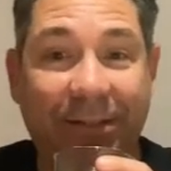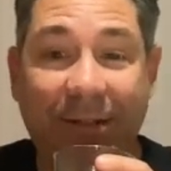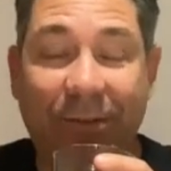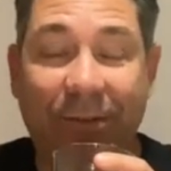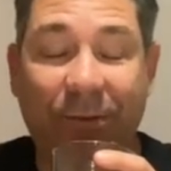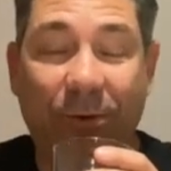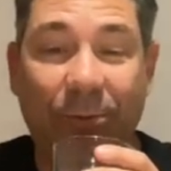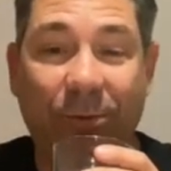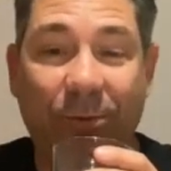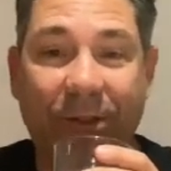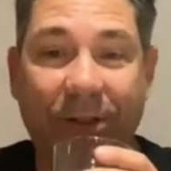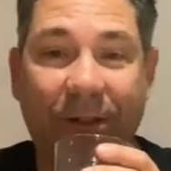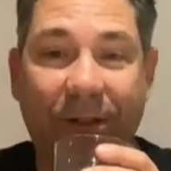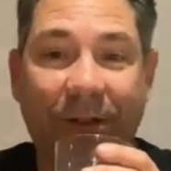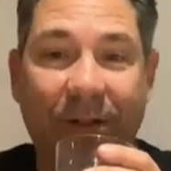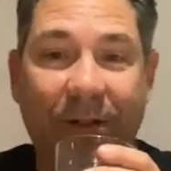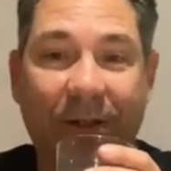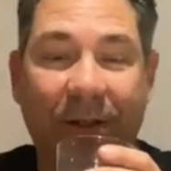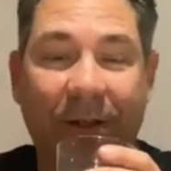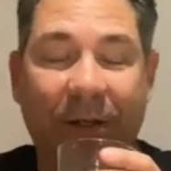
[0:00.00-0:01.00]
I thought was a
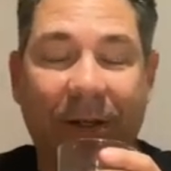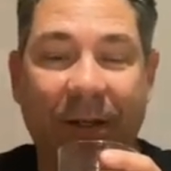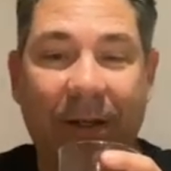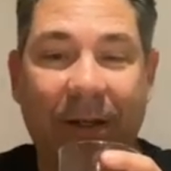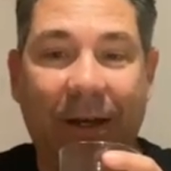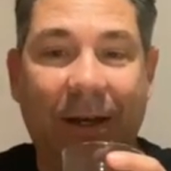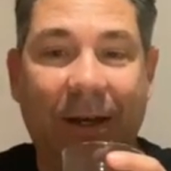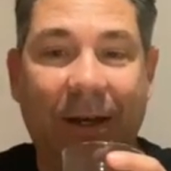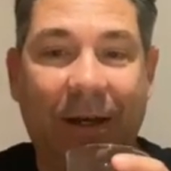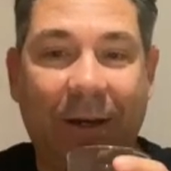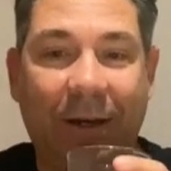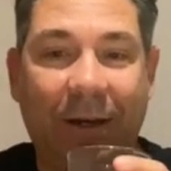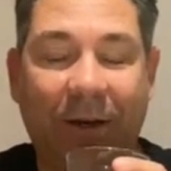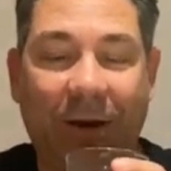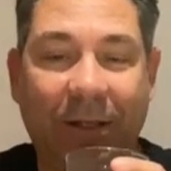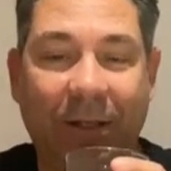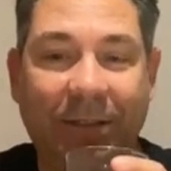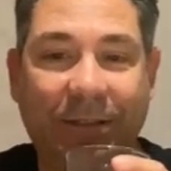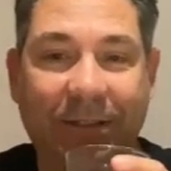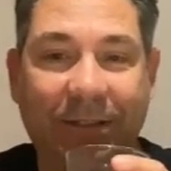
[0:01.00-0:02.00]

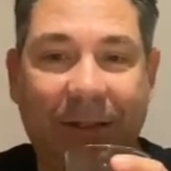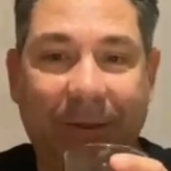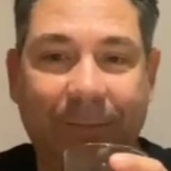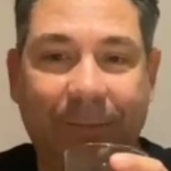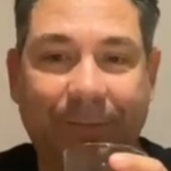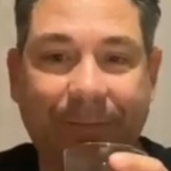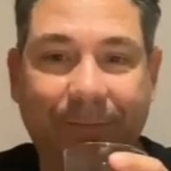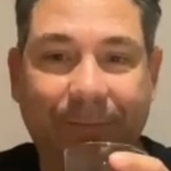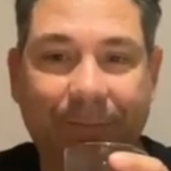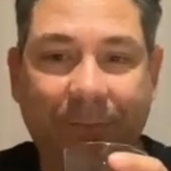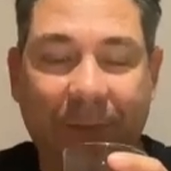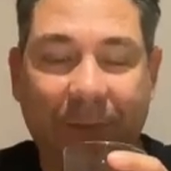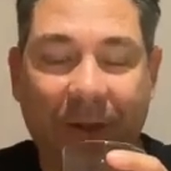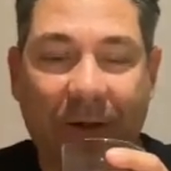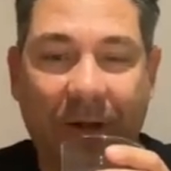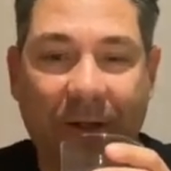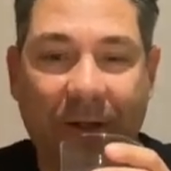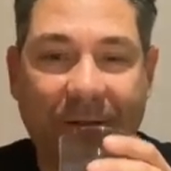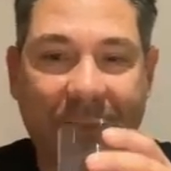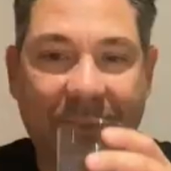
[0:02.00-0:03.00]
nice
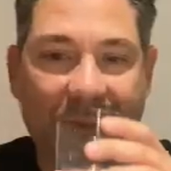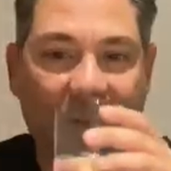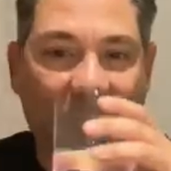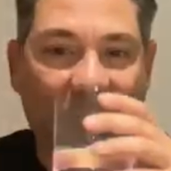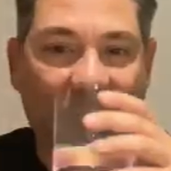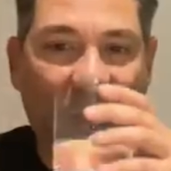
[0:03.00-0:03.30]
thing.